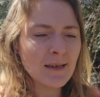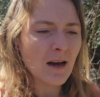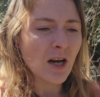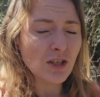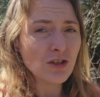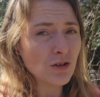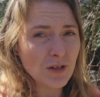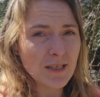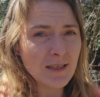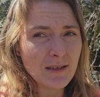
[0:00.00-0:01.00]

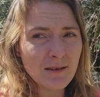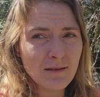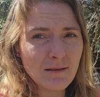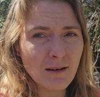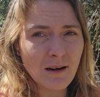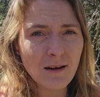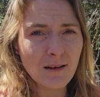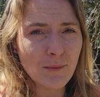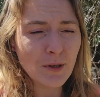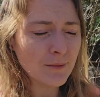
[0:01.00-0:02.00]
untreated
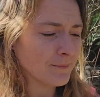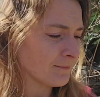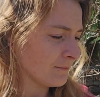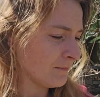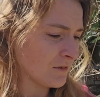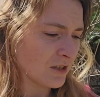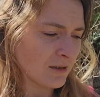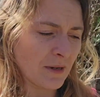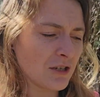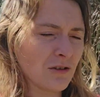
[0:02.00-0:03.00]
lumber, just
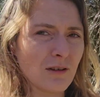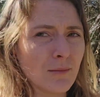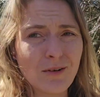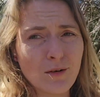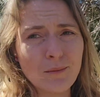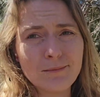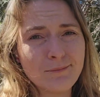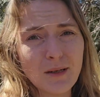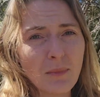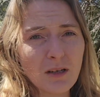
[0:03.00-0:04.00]
dimensional lumber from
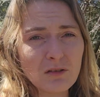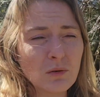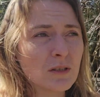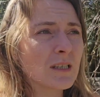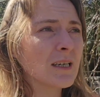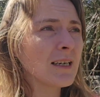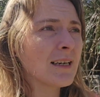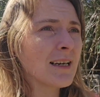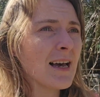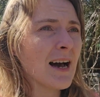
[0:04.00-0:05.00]
big box stores.
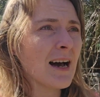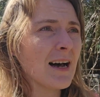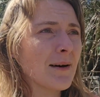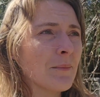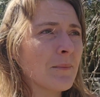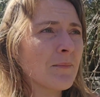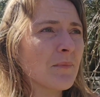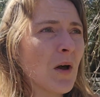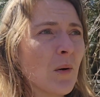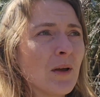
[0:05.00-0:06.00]

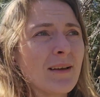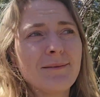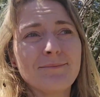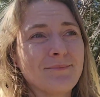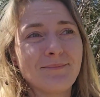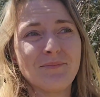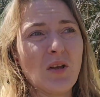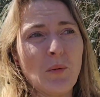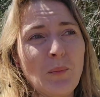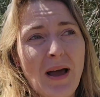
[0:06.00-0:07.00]
Knowing,
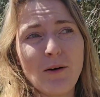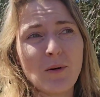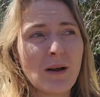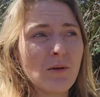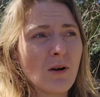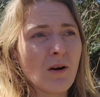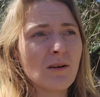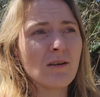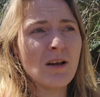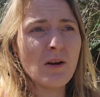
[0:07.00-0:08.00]
back when I would
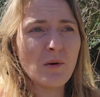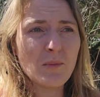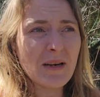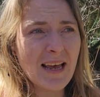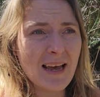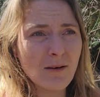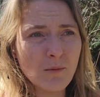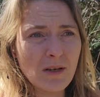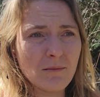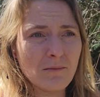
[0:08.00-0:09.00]
garden with my dad,
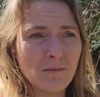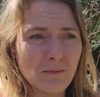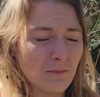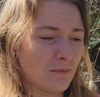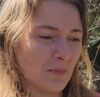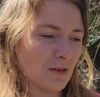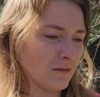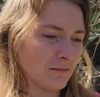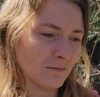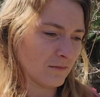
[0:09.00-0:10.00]
we'd
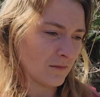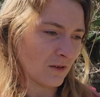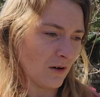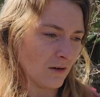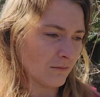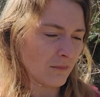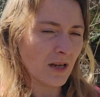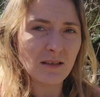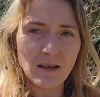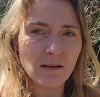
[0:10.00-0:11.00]
build garden
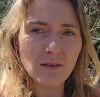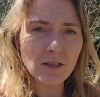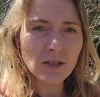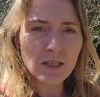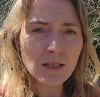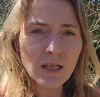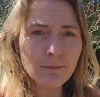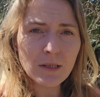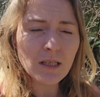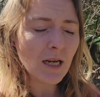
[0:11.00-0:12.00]
beds out of untreated
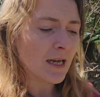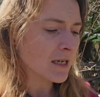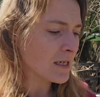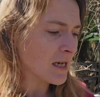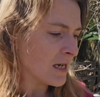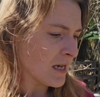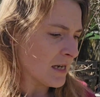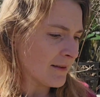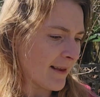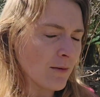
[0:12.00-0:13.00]
lumber and
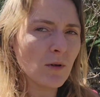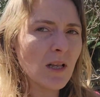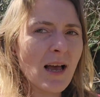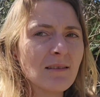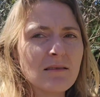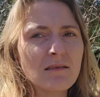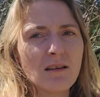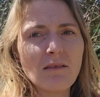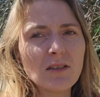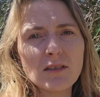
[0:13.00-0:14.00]
they would last
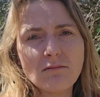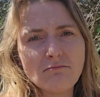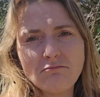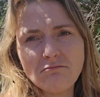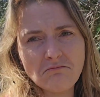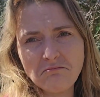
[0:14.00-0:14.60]
7+